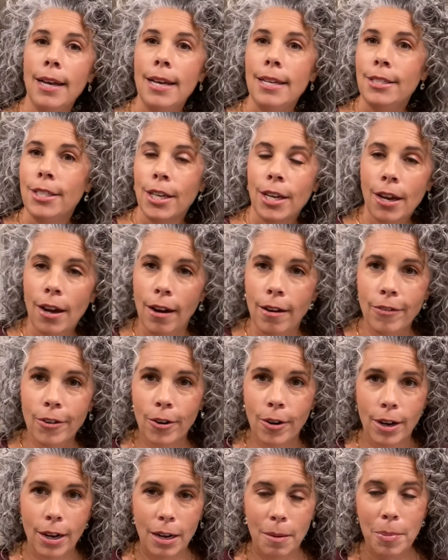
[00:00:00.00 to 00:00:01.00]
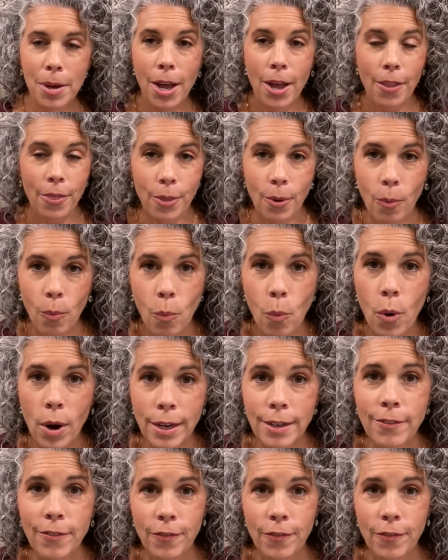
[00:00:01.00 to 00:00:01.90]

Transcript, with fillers: to cover up the one